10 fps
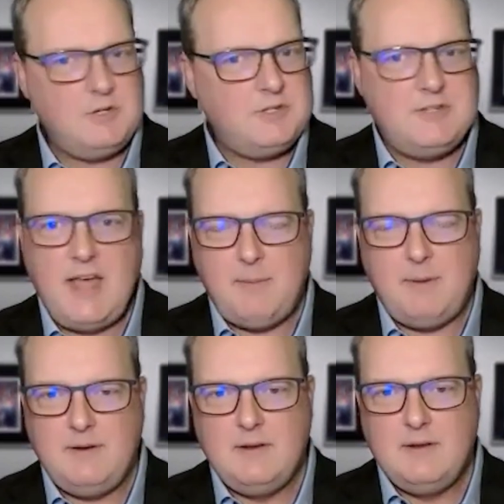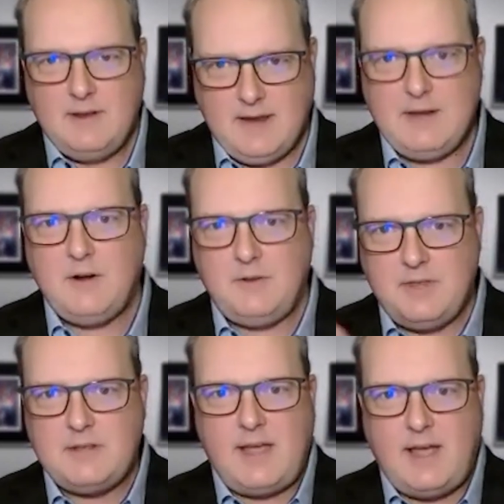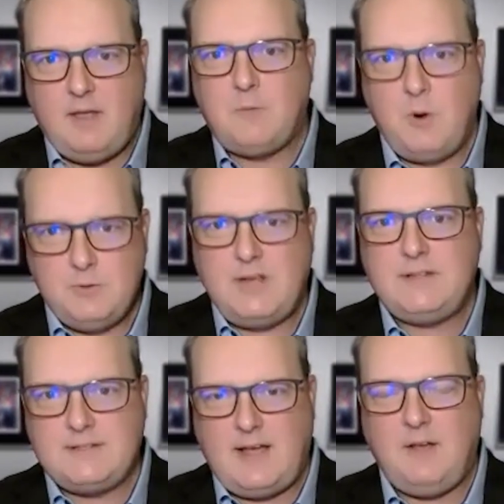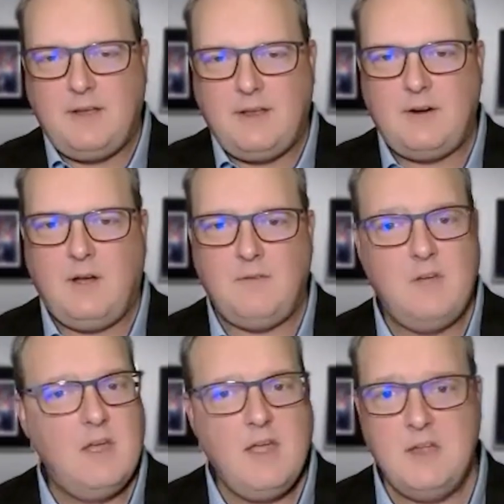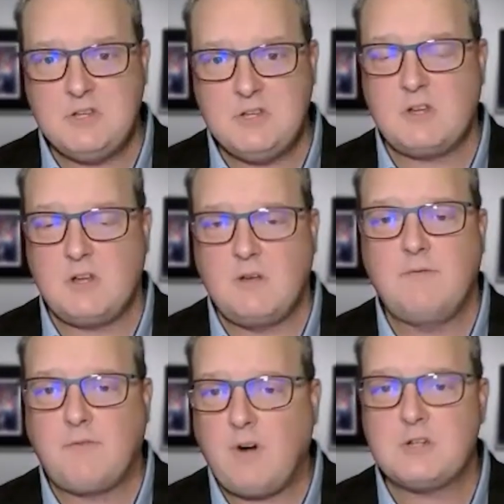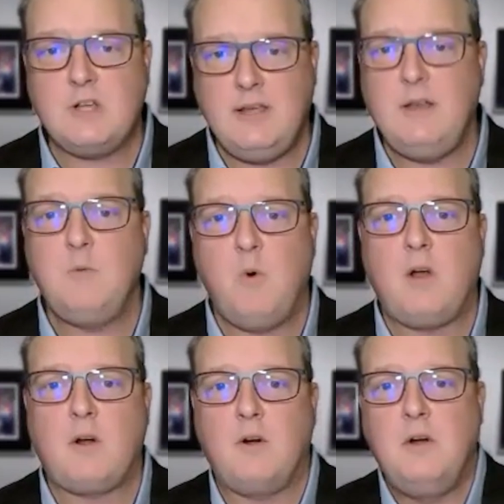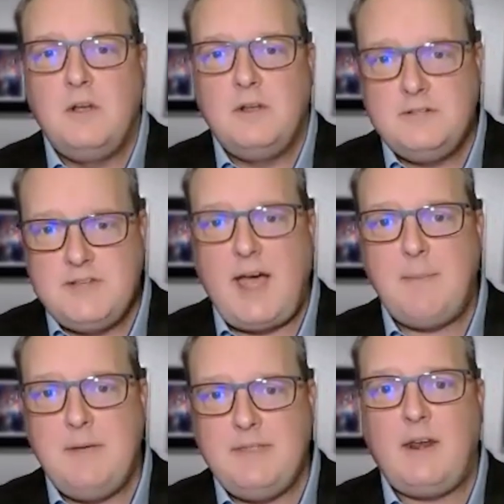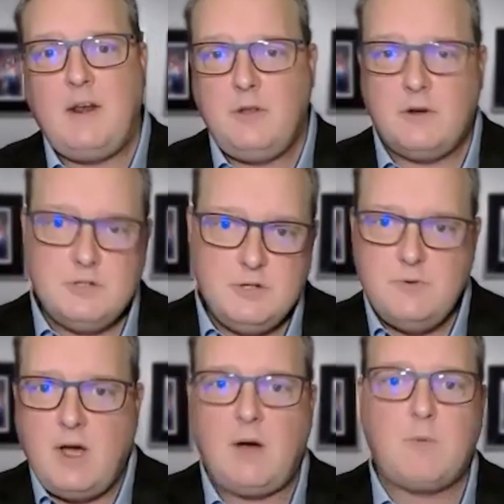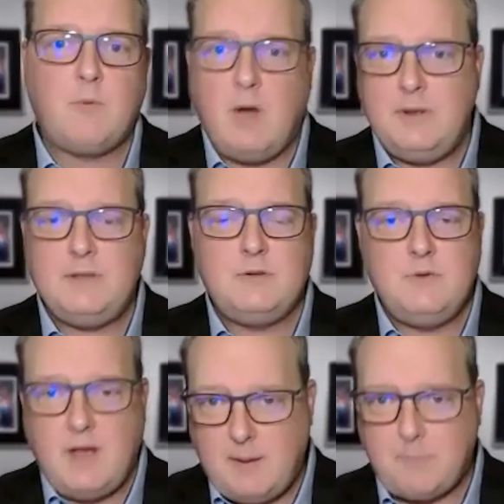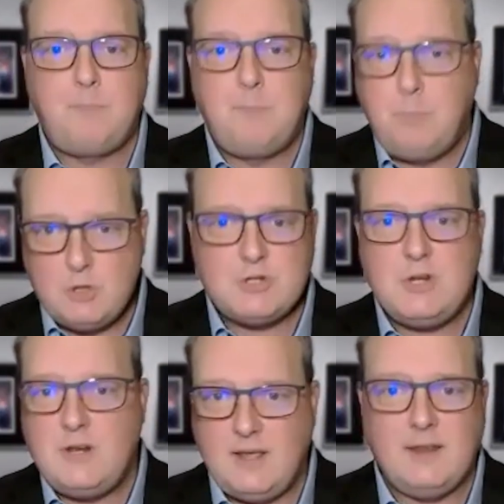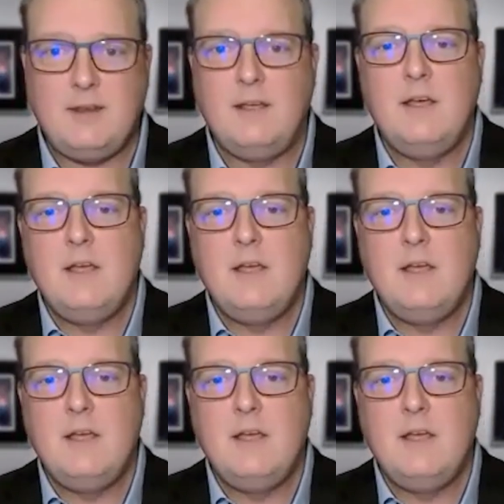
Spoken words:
Just dab it and get it onto the towel and rotate the towel and get it off, and just fresh, clean water, dabbing that on there. Do not rub it. Do not push it in.